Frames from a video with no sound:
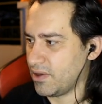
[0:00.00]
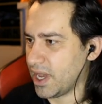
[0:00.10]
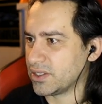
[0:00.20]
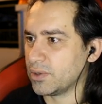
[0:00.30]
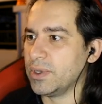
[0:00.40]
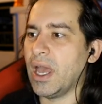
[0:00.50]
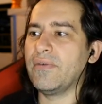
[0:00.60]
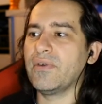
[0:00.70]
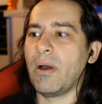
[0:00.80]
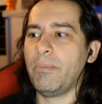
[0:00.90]
Okay, so we
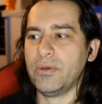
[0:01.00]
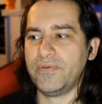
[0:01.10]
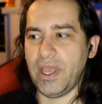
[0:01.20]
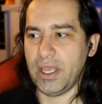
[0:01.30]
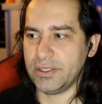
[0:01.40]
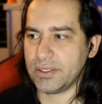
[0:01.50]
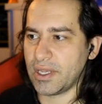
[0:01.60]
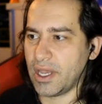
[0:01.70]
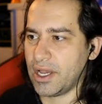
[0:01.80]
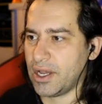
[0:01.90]
have a couple of
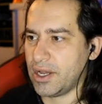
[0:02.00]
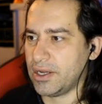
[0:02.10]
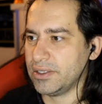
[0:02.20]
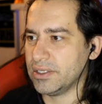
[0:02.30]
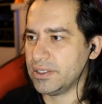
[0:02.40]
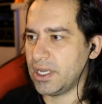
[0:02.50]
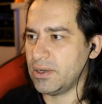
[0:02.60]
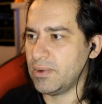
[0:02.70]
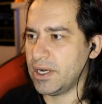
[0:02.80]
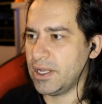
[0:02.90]
days until
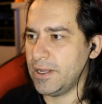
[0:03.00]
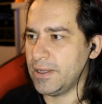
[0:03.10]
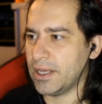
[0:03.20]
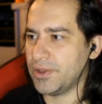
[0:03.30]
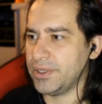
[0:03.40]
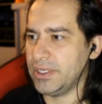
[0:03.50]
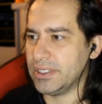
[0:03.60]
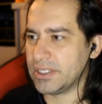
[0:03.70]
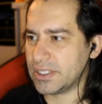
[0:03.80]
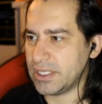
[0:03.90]
January the
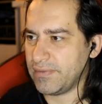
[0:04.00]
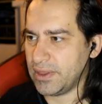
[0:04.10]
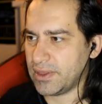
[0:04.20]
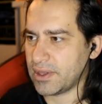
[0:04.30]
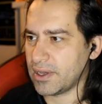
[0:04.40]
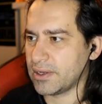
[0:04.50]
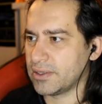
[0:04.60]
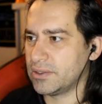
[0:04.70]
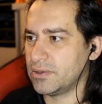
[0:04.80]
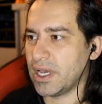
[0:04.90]
7th,
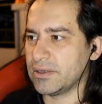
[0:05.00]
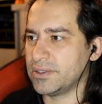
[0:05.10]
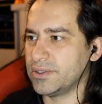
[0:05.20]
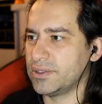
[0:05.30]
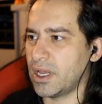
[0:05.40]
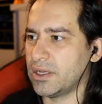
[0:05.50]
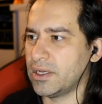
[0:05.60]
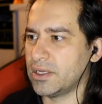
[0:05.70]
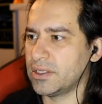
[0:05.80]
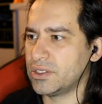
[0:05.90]

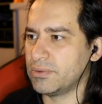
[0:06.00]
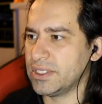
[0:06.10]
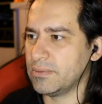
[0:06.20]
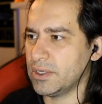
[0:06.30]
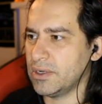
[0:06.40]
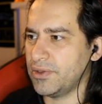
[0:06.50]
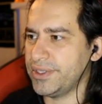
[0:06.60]
2021.